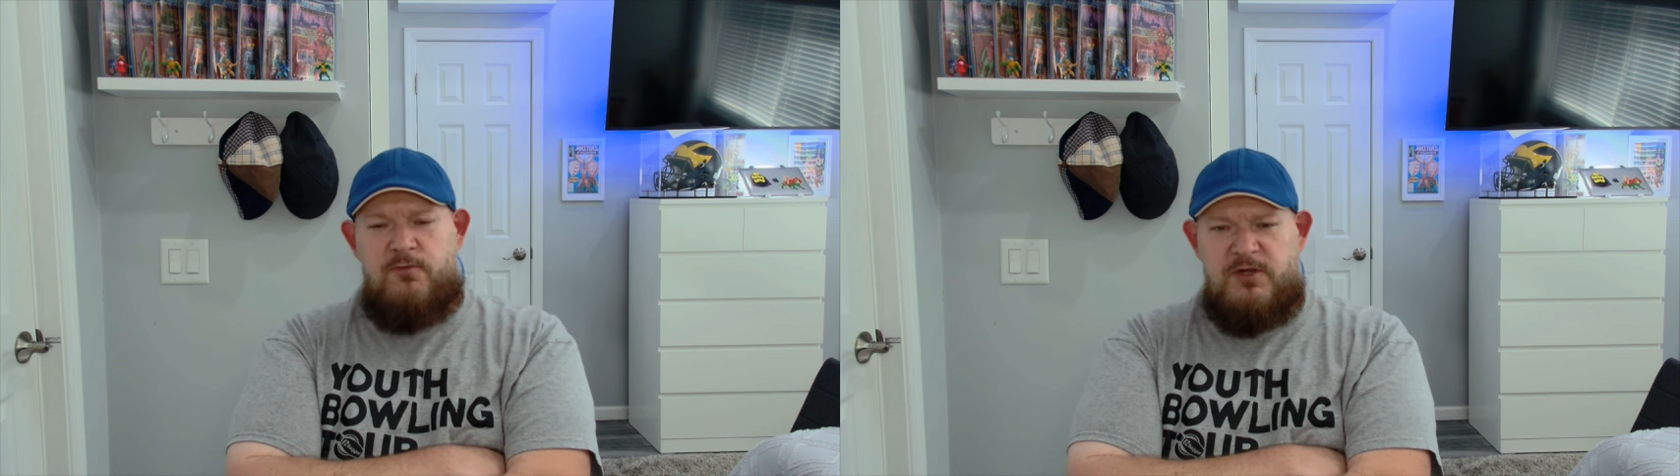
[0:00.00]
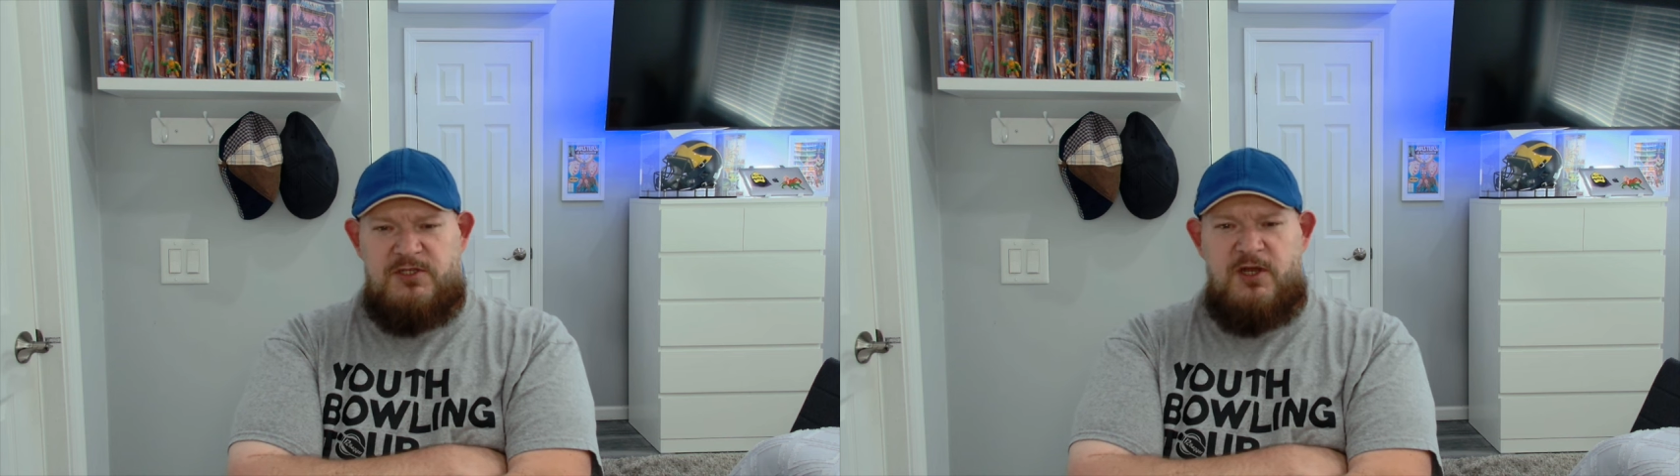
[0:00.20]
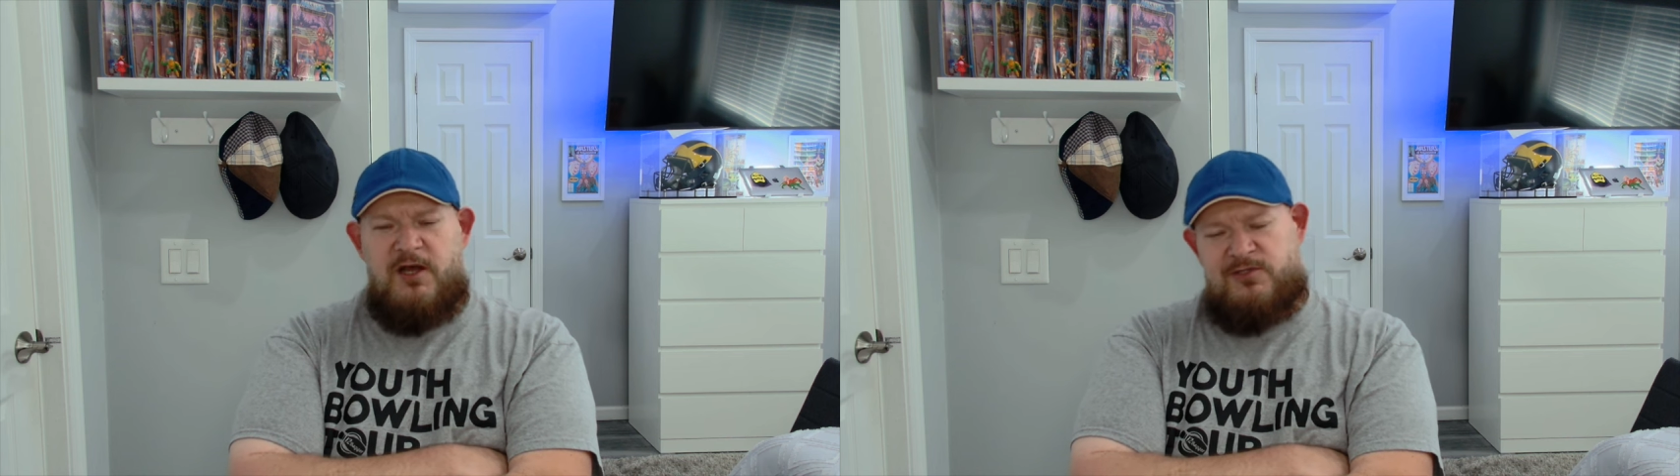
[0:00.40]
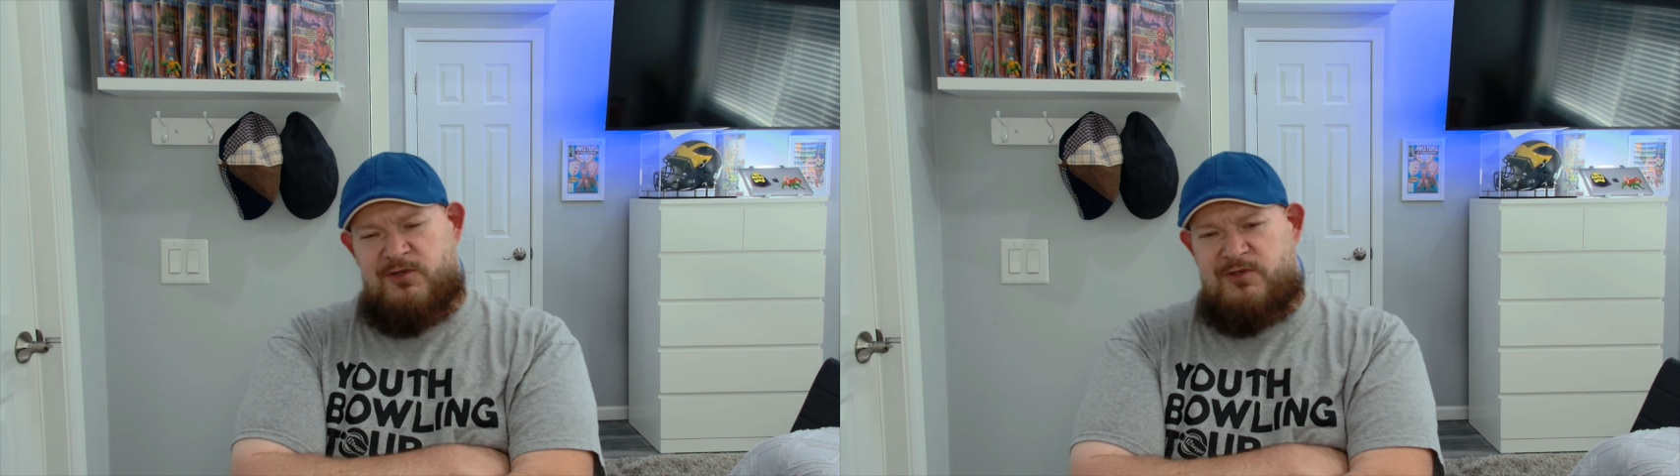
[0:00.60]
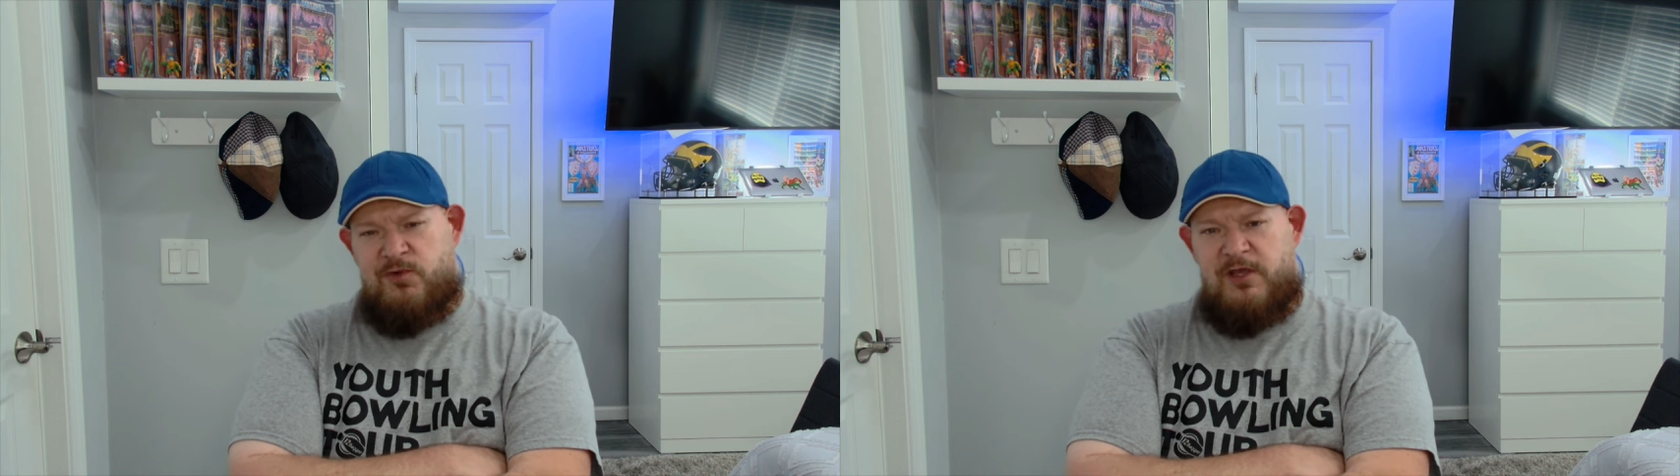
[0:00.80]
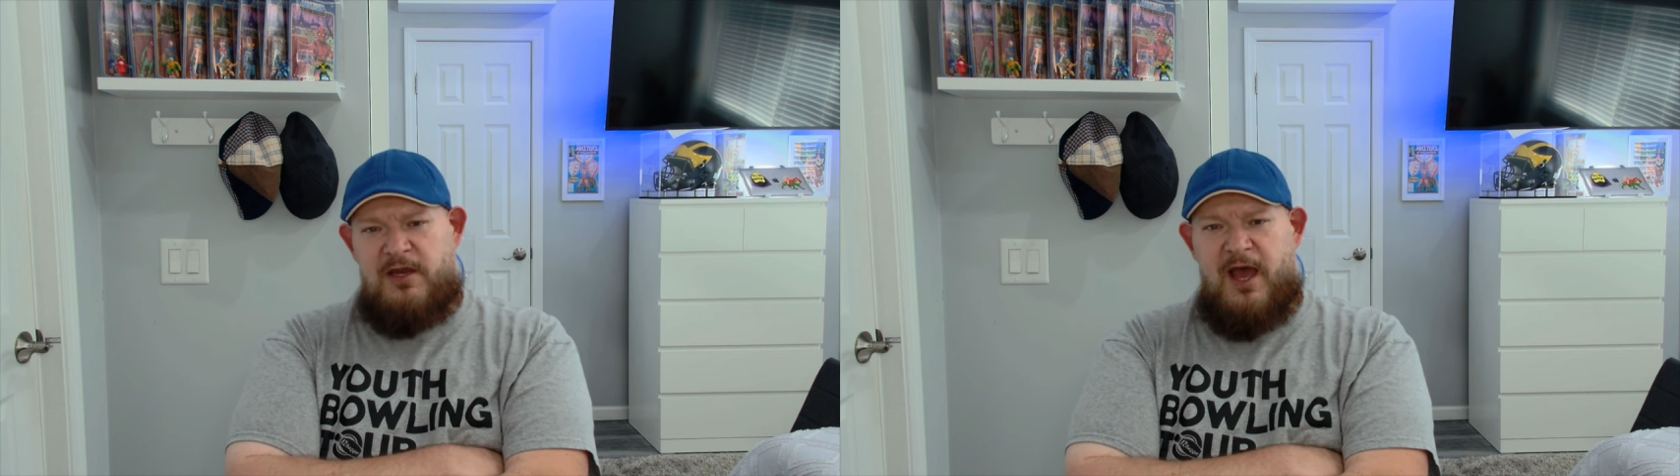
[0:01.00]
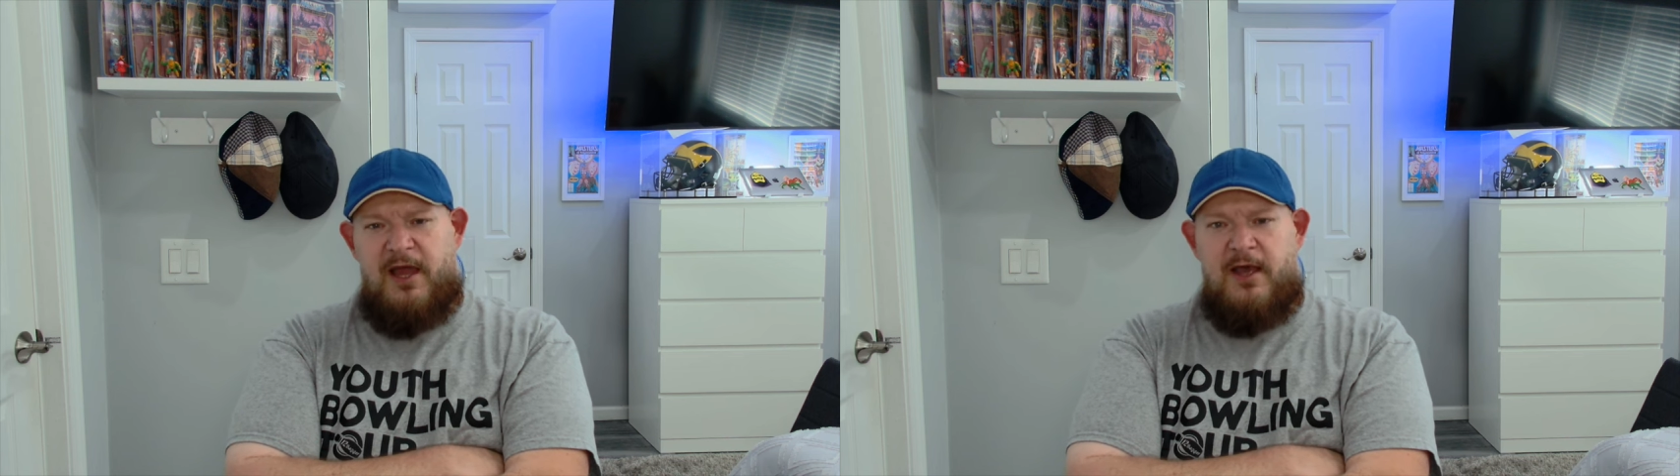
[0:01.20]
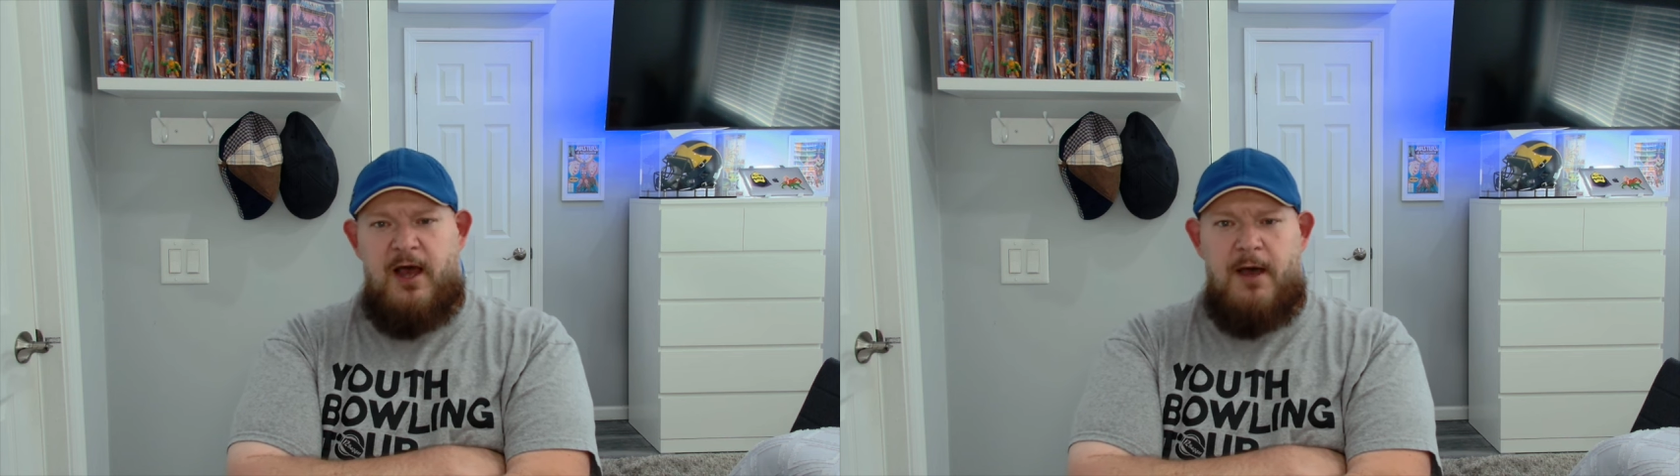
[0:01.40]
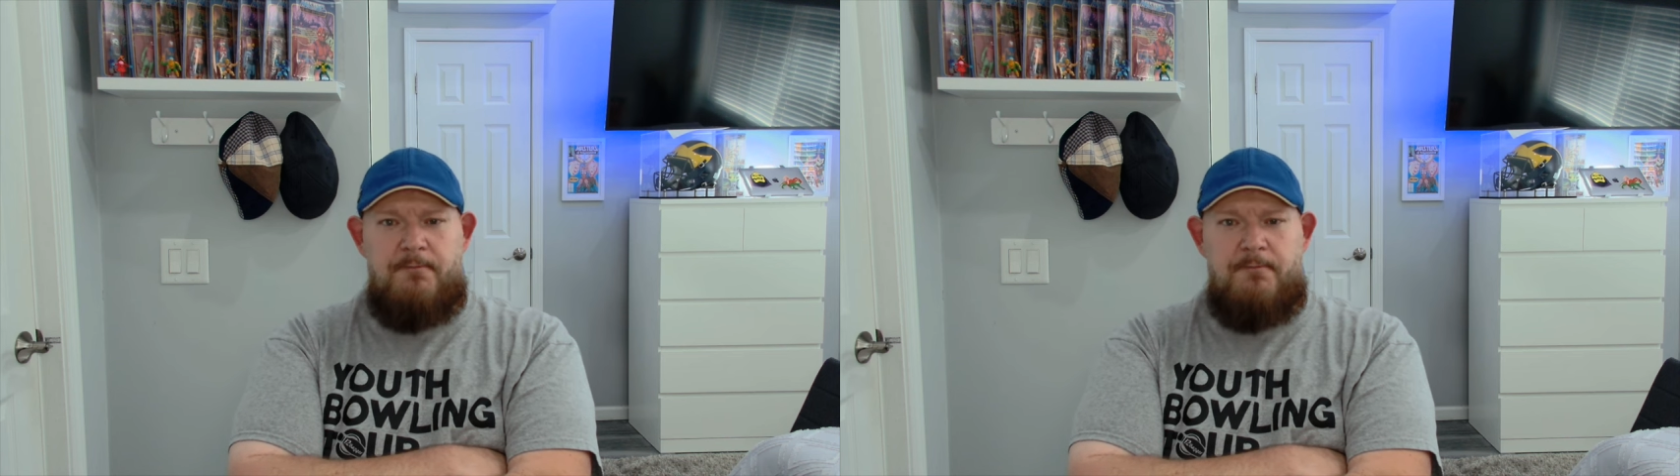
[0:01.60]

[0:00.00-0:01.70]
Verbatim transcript: in Wichita, so it's really not